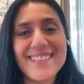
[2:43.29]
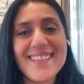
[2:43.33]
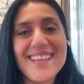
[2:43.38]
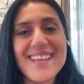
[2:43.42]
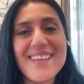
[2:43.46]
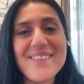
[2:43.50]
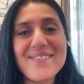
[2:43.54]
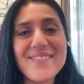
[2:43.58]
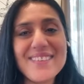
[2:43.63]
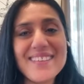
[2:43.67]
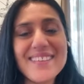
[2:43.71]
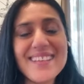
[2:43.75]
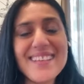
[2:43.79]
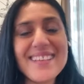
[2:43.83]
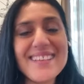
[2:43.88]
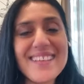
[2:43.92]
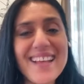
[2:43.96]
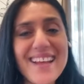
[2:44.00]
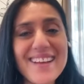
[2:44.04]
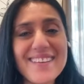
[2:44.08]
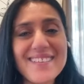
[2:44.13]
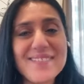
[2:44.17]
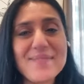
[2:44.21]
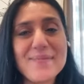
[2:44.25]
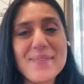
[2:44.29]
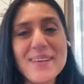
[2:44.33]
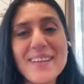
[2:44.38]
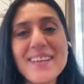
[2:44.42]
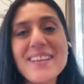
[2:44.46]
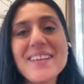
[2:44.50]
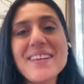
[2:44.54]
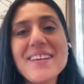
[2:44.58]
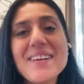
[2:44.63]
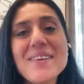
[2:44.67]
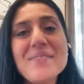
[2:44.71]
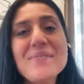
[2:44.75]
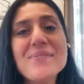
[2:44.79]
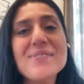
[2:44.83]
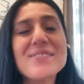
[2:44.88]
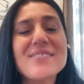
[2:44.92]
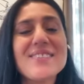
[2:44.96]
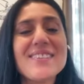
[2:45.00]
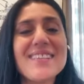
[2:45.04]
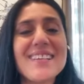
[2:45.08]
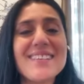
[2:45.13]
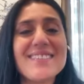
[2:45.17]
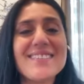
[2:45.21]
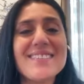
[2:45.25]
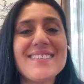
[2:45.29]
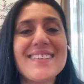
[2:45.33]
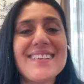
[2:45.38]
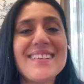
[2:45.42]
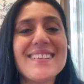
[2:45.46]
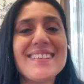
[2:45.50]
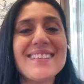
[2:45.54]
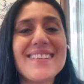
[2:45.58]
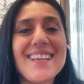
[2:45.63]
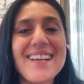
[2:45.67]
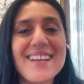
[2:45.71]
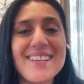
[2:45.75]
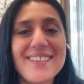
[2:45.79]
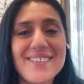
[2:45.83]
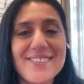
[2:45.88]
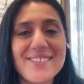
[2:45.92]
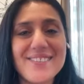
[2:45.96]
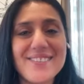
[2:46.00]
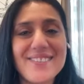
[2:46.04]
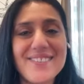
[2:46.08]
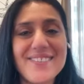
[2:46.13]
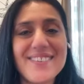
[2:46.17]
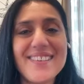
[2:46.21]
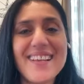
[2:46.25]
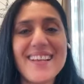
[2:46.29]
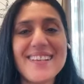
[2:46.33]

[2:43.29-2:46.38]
so everything that is bringing up, would you like to let that go?